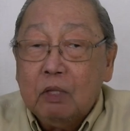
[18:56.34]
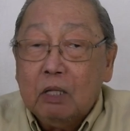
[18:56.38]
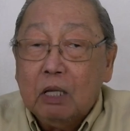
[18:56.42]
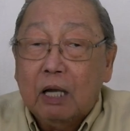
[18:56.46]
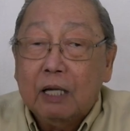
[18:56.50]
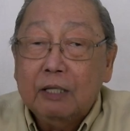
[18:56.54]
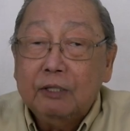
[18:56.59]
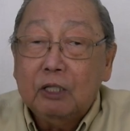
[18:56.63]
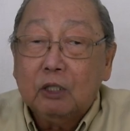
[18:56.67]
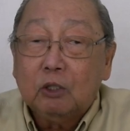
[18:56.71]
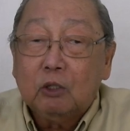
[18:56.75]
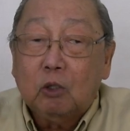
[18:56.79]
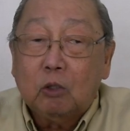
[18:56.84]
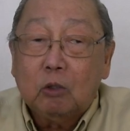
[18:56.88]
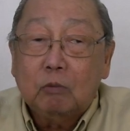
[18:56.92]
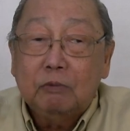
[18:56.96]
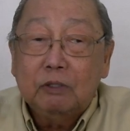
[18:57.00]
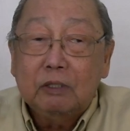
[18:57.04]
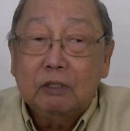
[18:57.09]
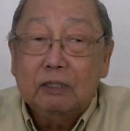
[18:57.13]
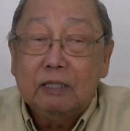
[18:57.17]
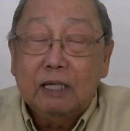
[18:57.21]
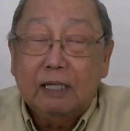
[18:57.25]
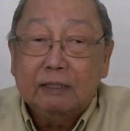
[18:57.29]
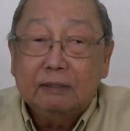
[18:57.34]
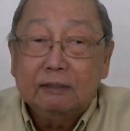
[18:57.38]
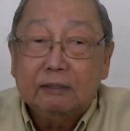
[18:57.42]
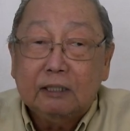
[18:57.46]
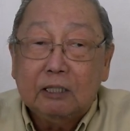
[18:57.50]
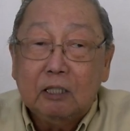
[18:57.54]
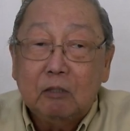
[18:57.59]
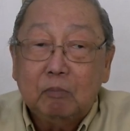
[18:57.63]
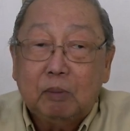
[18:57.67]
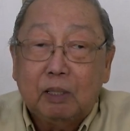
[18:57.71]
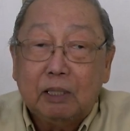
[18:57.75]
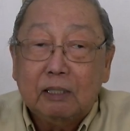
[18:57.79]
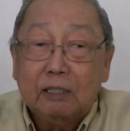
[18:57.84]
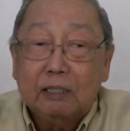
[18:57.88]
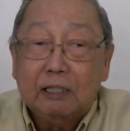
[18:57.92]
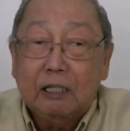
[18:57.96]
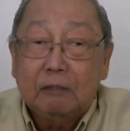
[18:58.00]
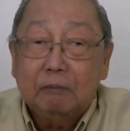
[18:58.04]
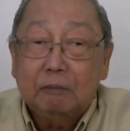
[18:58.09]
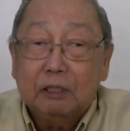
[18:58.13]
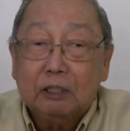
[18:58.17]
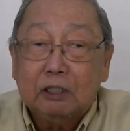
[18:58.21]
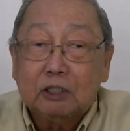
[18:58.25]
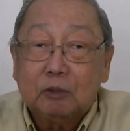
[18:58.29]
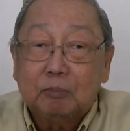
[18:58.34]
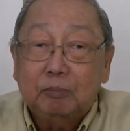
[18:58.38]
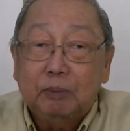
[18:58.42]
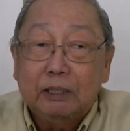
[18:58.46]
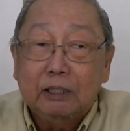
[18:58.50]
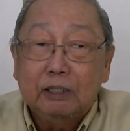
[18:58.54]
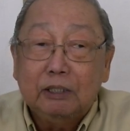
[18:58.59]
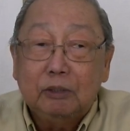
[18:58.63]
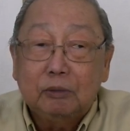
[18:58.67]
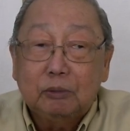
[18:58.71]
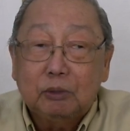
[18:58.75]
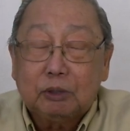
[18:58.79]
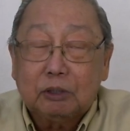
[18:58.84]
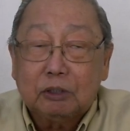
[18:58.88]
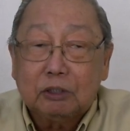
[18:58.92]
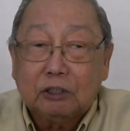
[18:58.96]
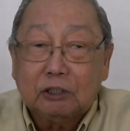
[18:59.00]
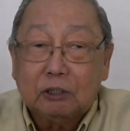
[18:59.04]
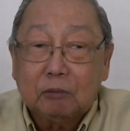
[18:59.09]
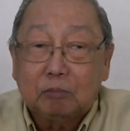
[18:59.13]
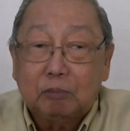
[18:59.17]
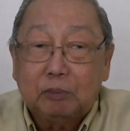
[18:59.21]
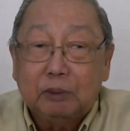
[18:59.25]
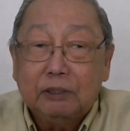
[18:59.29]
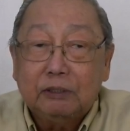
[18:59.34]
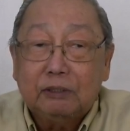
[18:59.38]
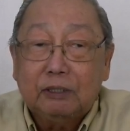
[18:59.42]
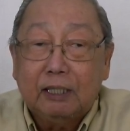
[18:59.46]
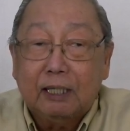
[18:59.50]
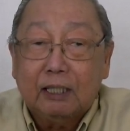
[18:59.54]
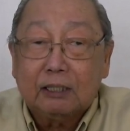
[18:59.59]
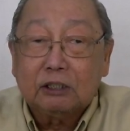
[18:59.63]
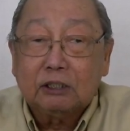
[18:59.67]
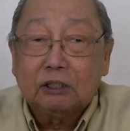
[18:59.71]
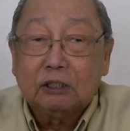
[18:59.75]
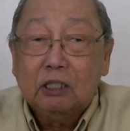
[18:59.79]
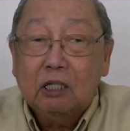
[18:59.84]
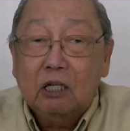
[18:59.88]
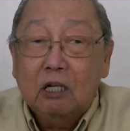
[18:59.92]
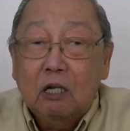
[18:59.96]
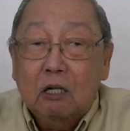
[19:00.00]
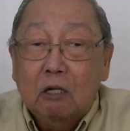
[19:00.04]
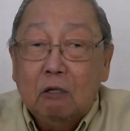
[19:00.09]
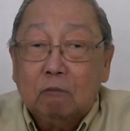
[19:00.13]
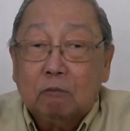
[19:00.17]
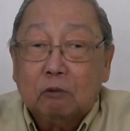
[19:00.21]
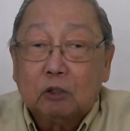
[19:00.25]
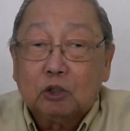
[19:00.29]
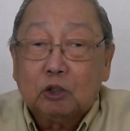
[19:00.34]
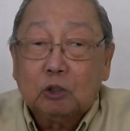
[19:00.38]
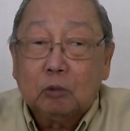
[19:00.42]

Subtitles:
and the COVID-19 pandemic is being used as a pretext for